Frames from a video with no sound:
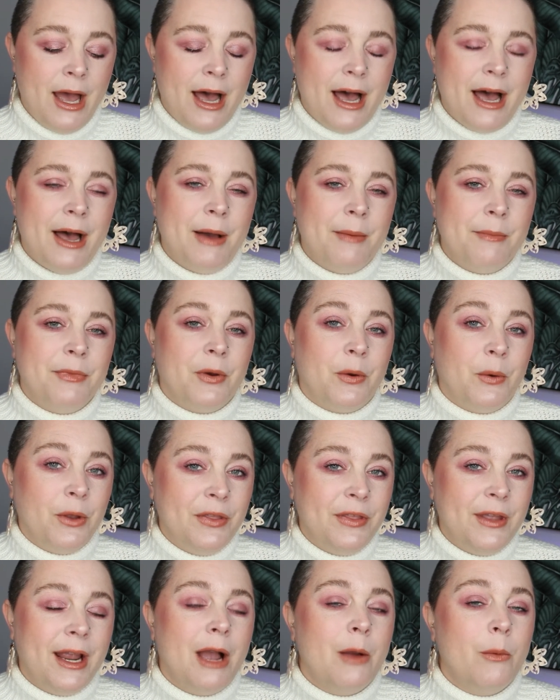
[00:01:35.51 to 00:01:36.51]
The only
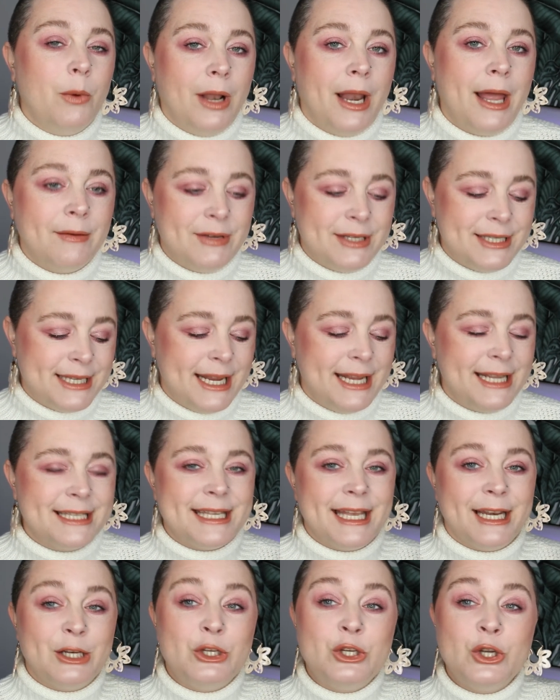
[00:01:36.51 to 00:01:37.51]
thing I will have to say is
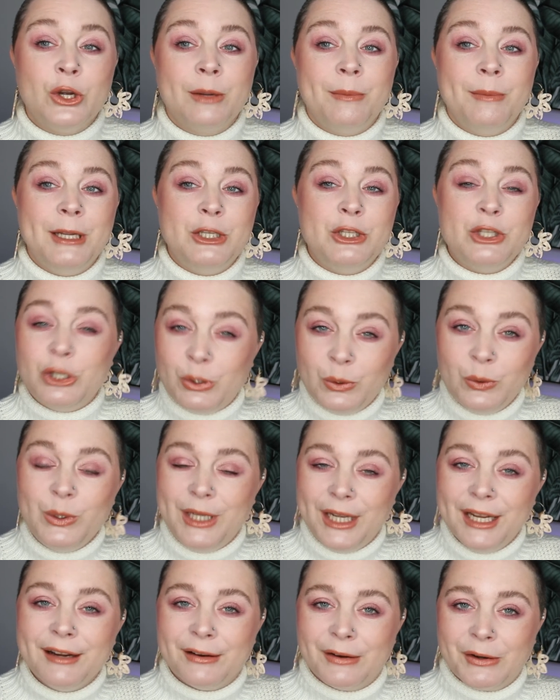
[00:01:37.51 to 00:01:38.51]
that it took me 2
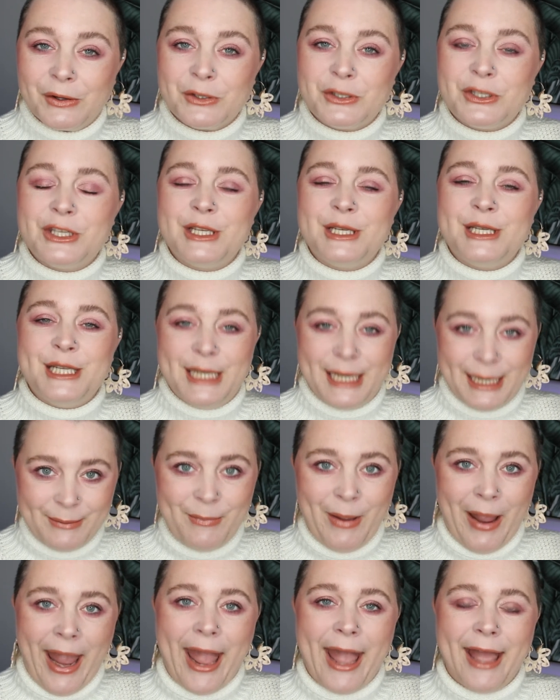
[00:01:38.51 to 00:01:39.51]
years to
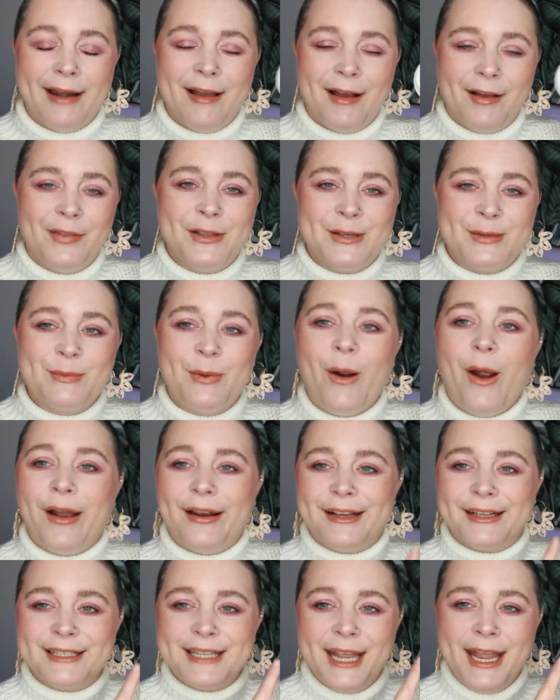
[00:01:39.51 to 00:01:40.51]
hit pan on this
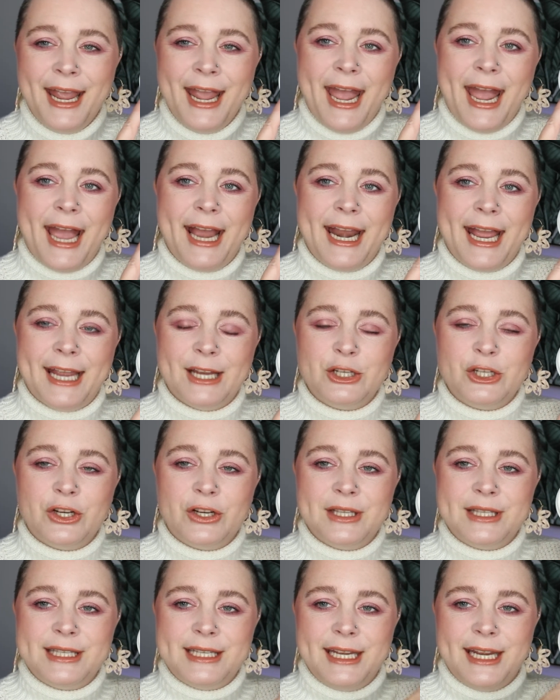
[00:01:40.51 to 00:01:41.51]
product. And as you
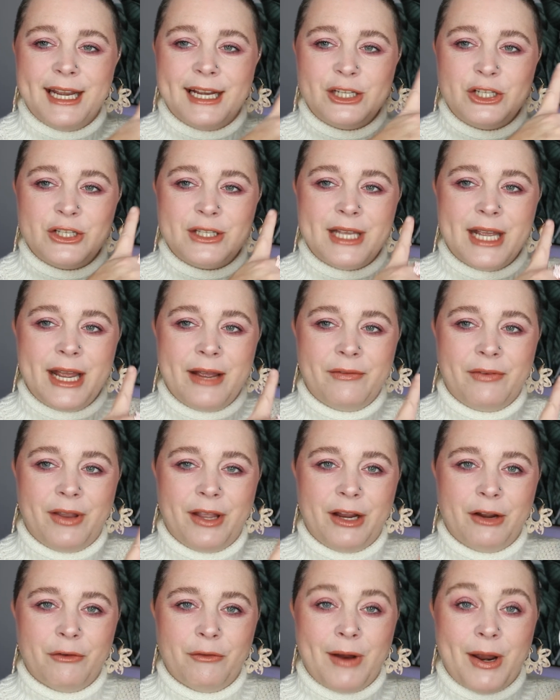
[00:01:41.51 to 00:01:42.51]
can see, I just have
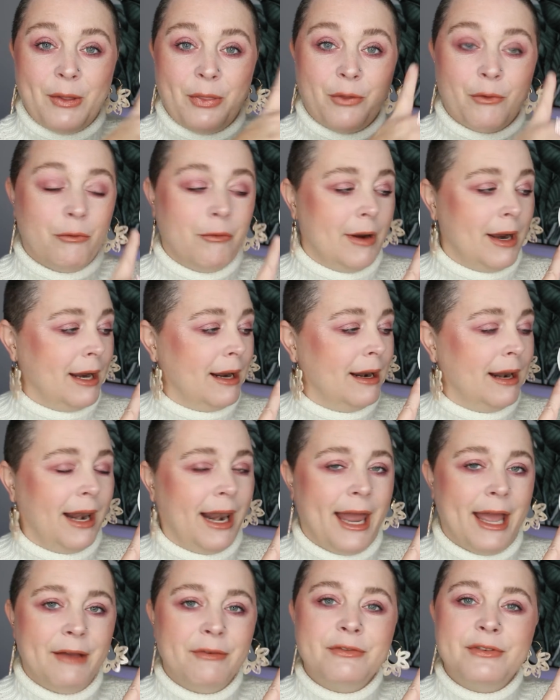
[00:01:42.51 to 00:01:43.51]
like around the ring
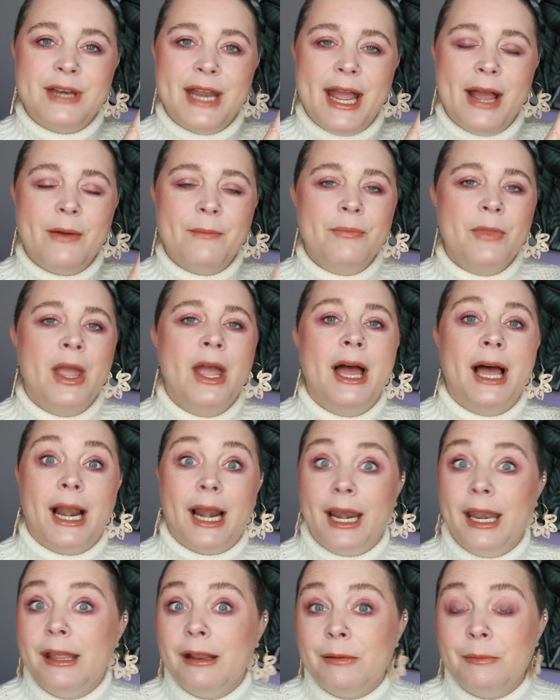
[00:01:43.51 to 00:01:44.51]
left now. A
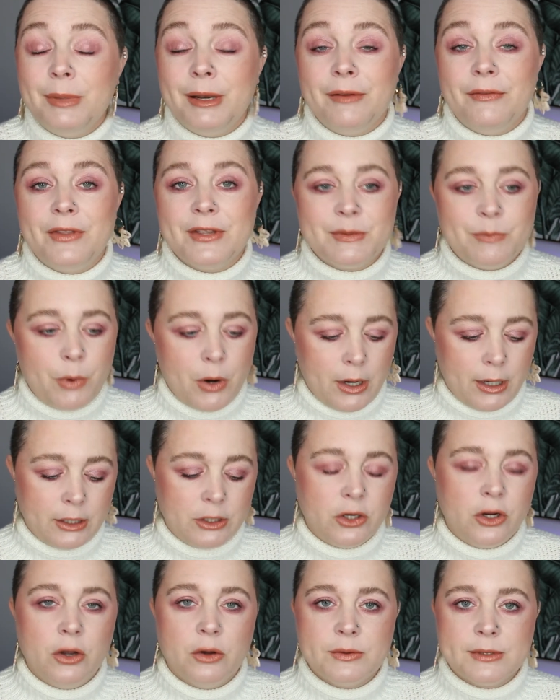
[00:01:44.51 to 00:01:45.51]
little bit of this
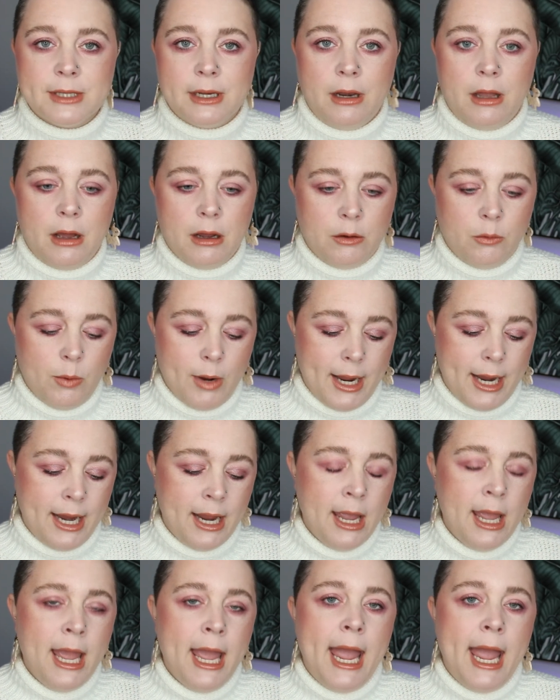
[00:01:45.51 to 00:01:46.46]
product goes a long way.